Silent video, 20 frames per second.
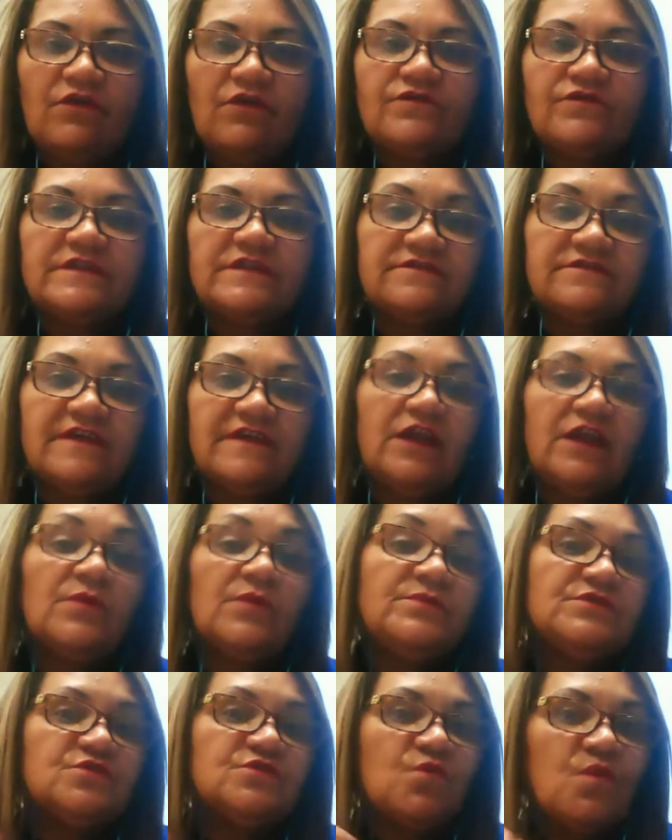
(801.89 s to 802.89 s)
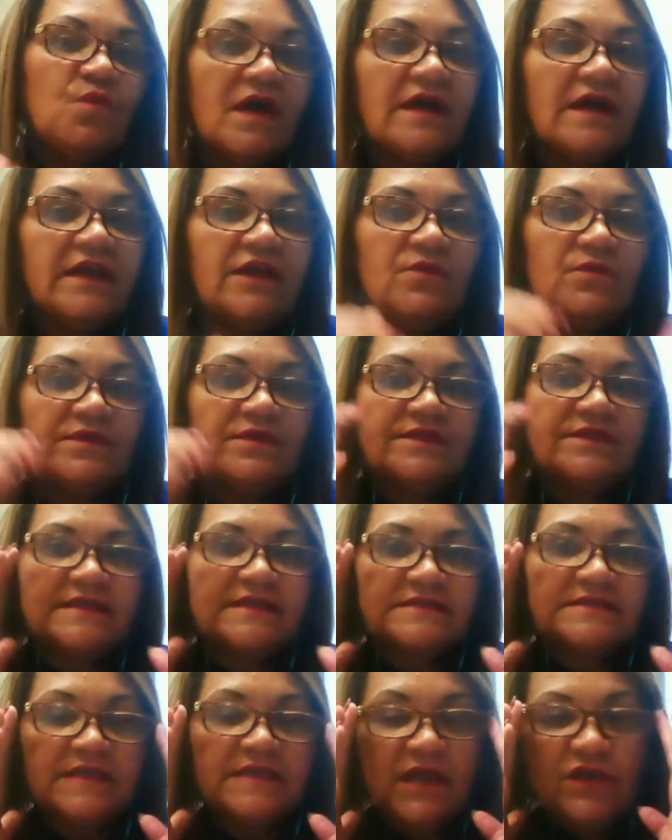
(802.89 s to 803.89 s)
of the developers working with
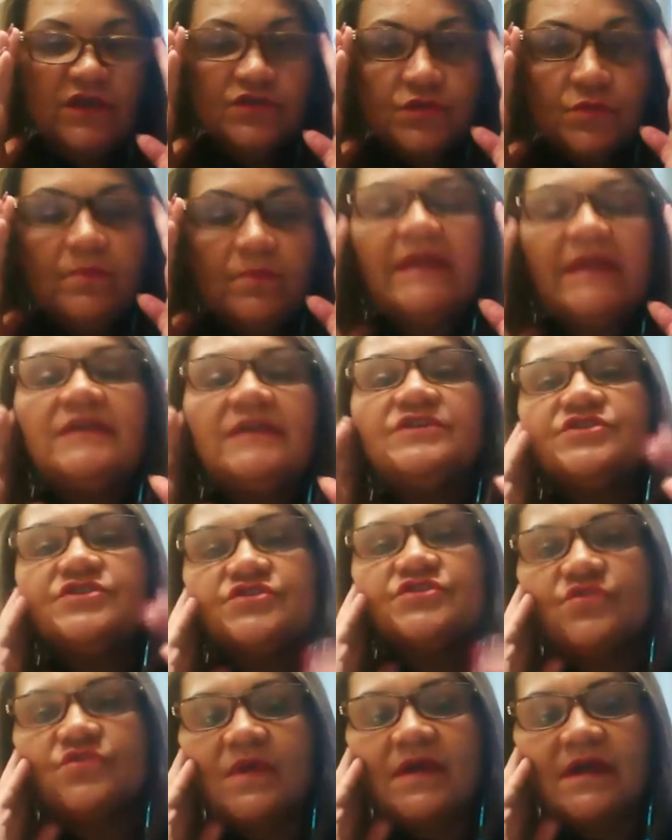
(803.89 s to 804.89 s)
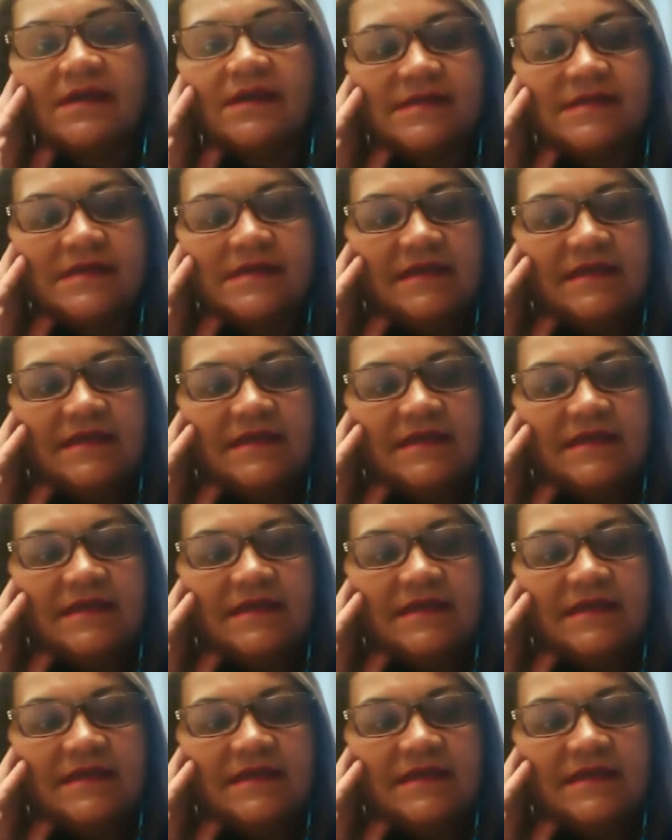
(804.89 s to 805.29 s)
us to make sure